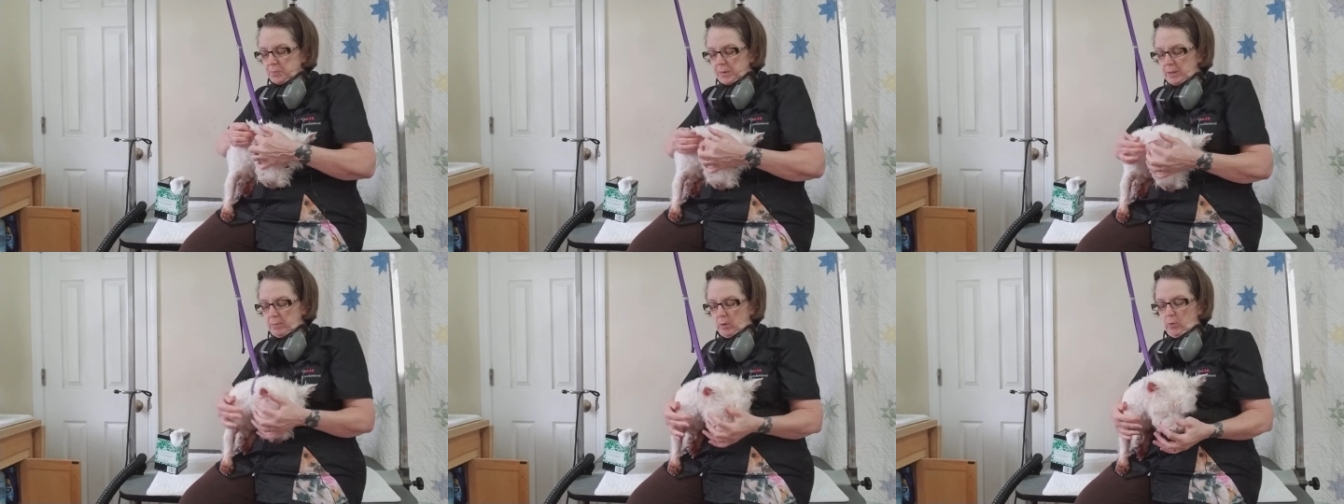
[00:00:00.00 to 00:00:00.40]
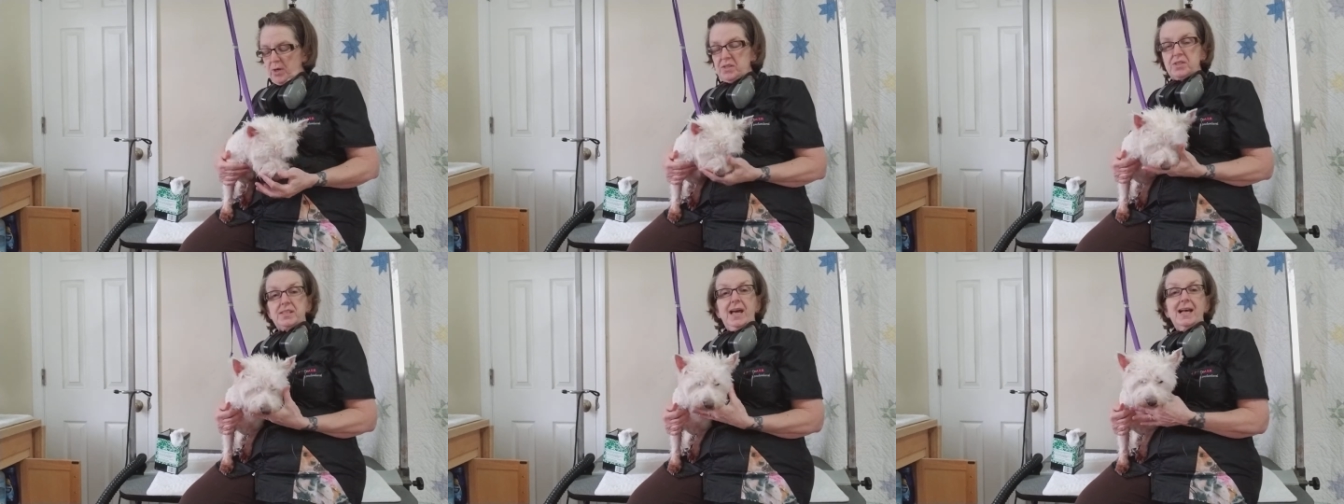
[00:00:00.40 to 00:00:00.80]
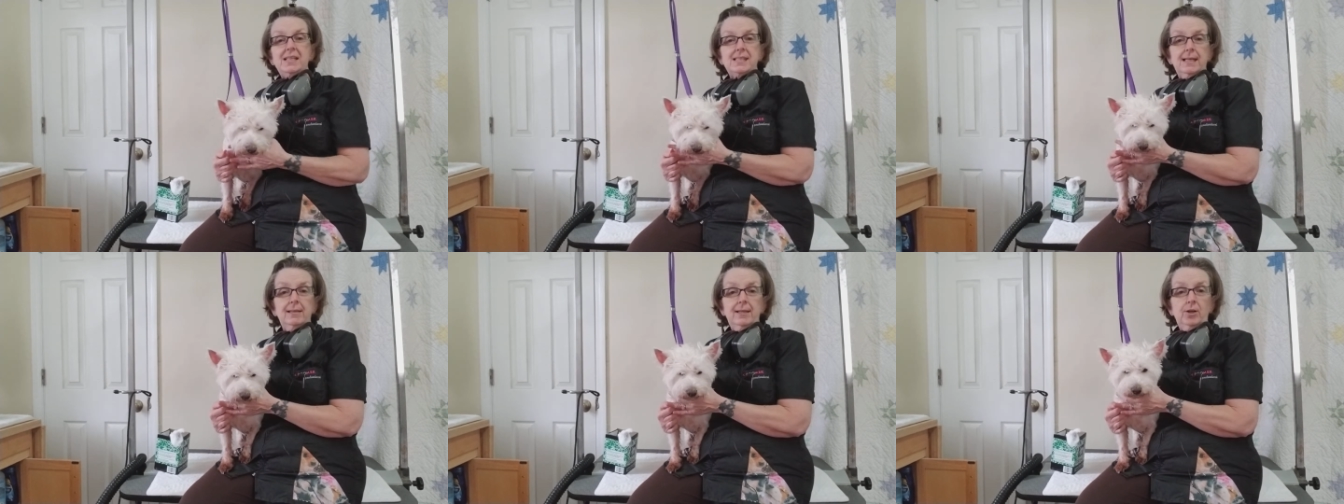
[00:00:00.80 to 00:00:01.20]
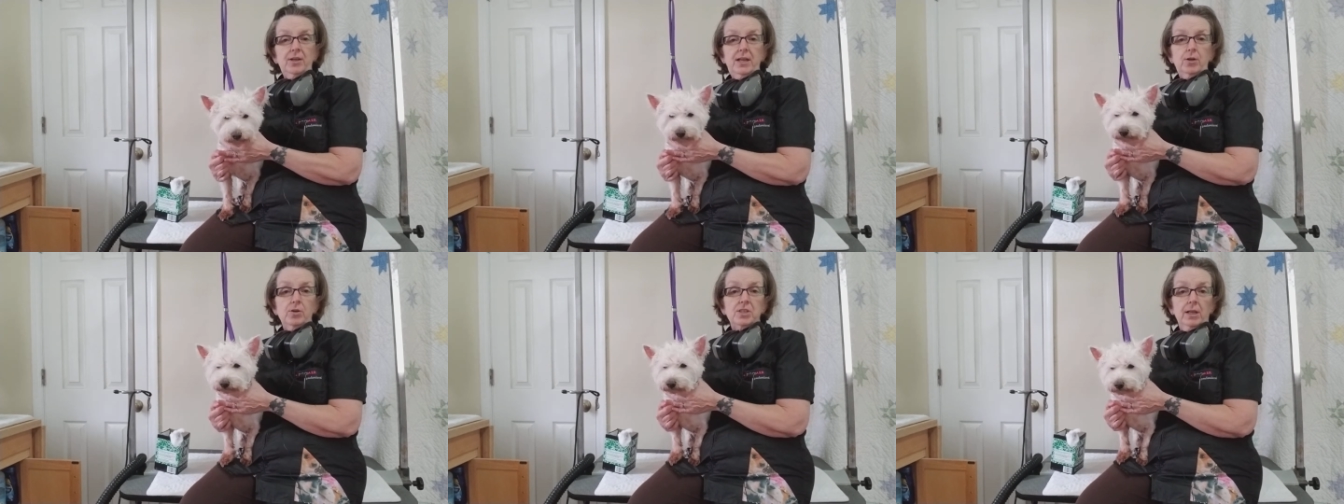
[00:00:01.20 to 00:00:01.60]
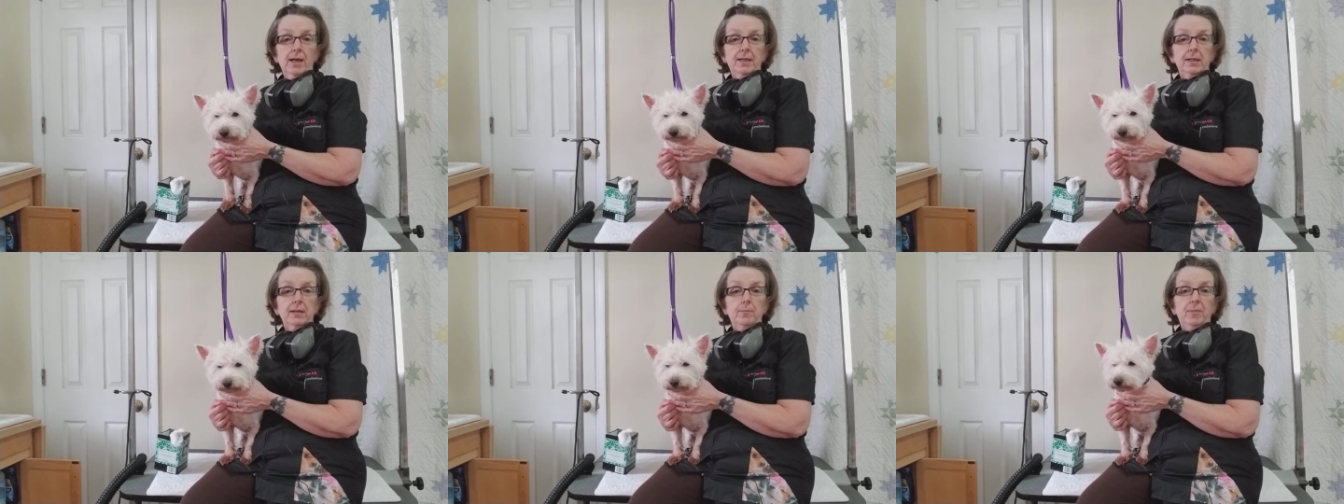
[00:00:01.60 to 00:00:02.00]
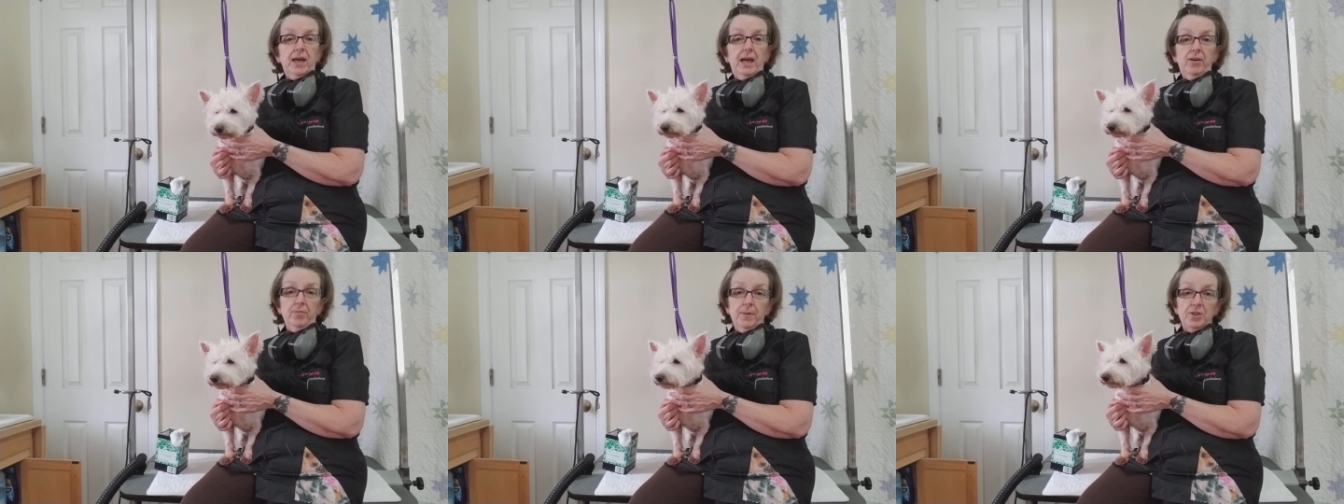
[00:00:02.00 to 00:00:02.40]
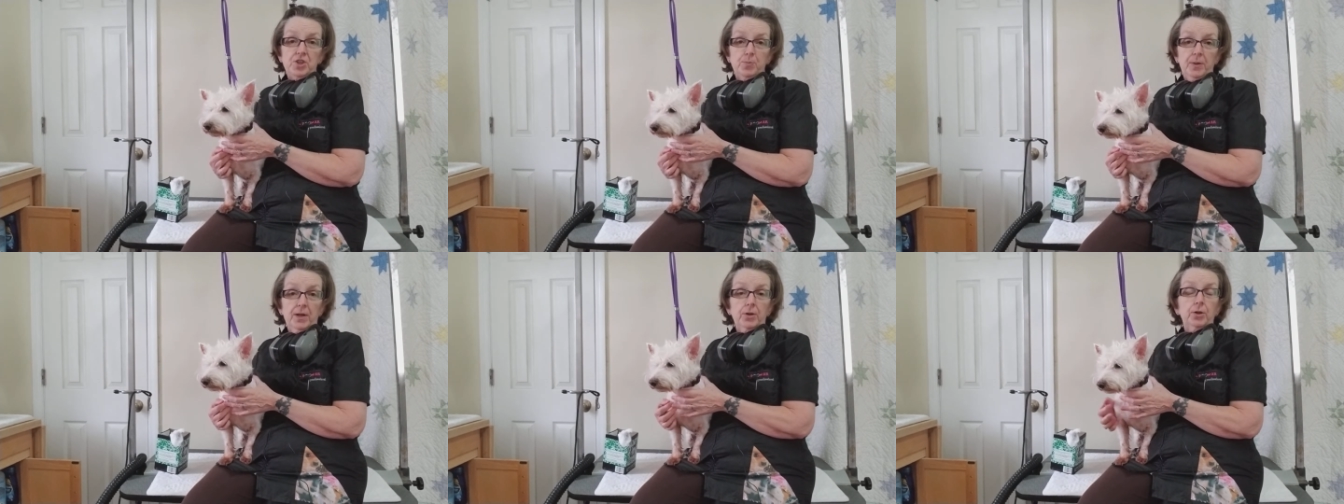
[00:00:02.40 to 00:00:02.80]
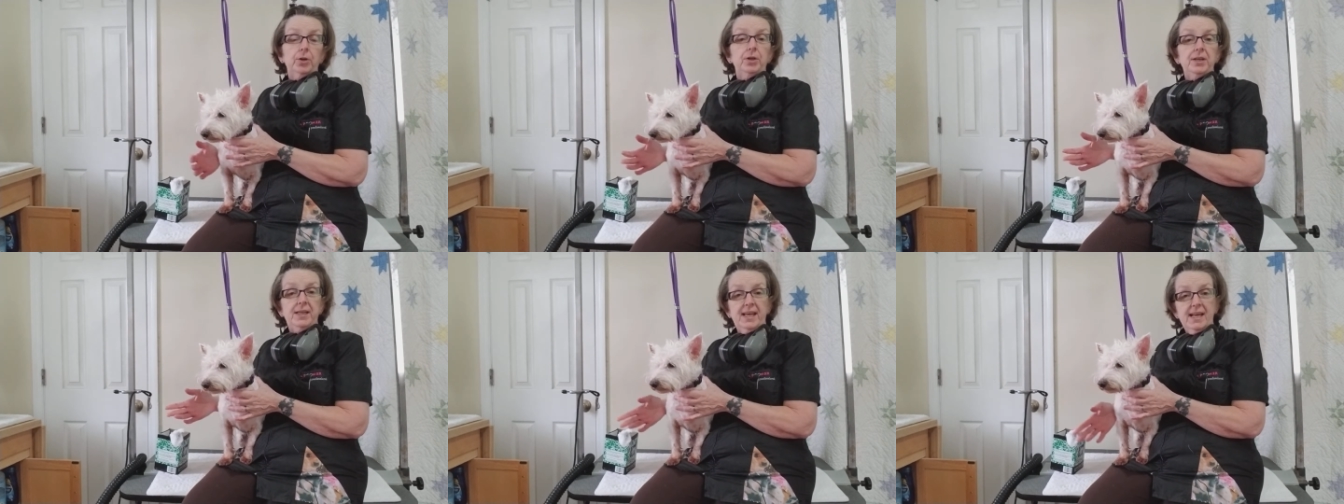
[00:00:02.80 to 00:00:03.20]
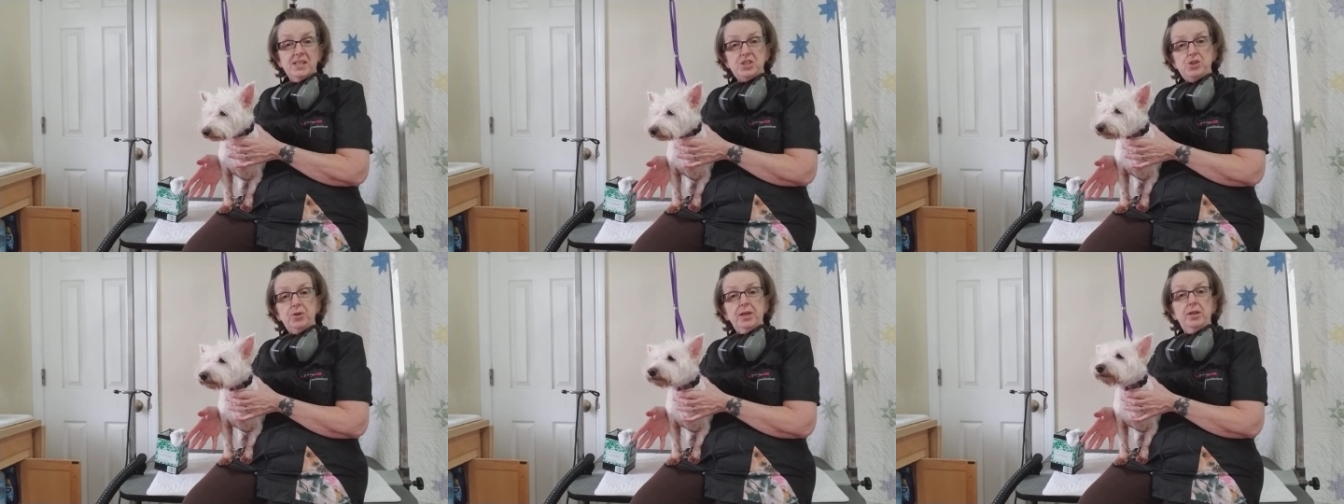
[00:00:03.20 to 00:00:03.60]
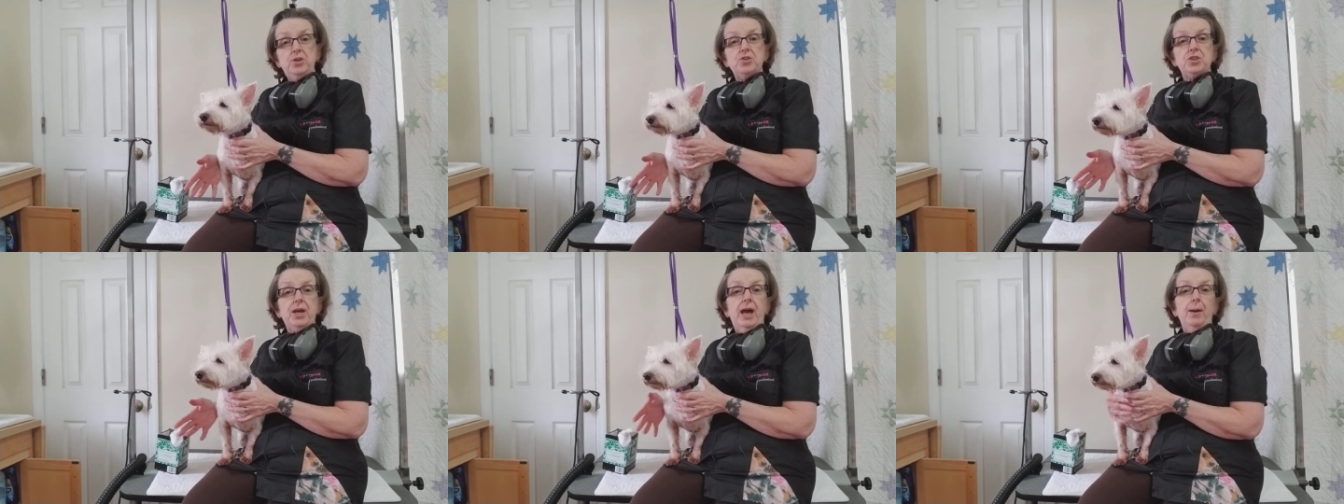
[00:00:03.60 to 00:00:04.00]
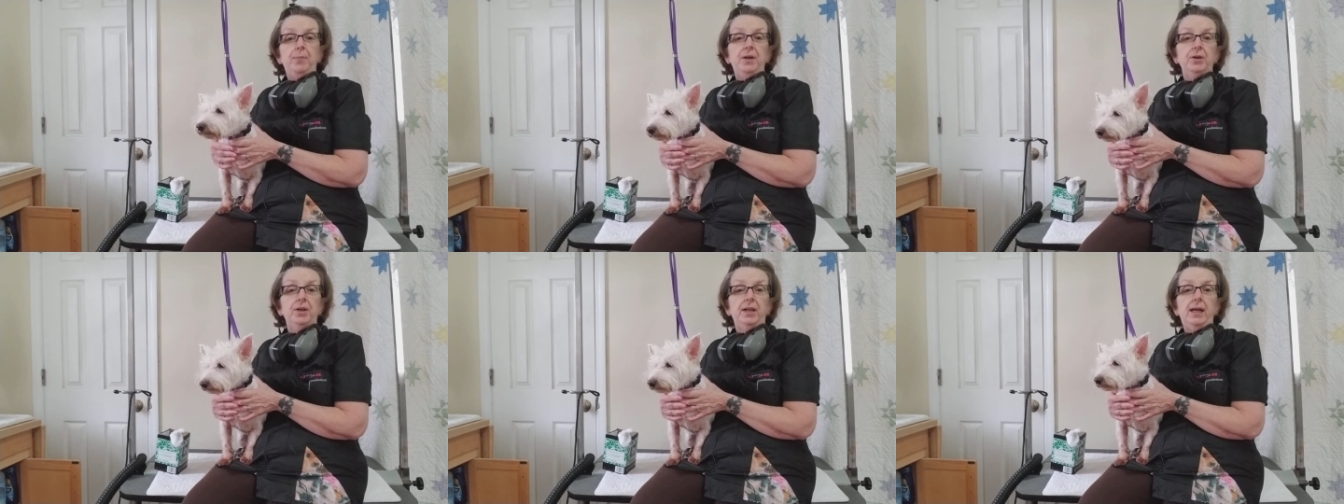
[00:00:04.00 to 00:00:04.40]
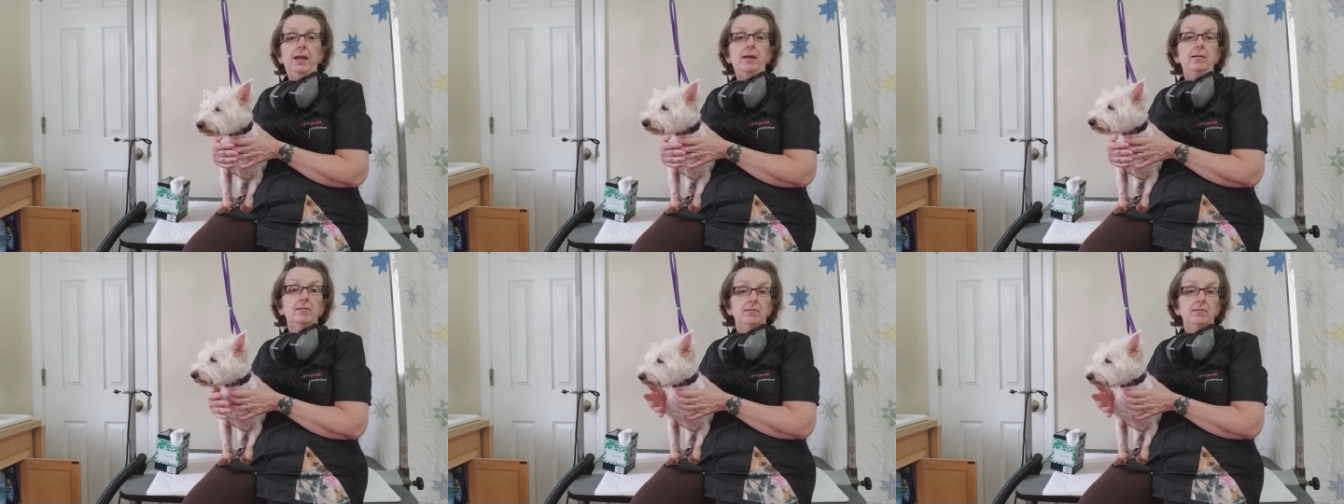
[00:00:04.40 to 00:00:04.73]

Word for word: But once that's in their ears, a lot of them behave much better. Yes, you can use a happy hoodie.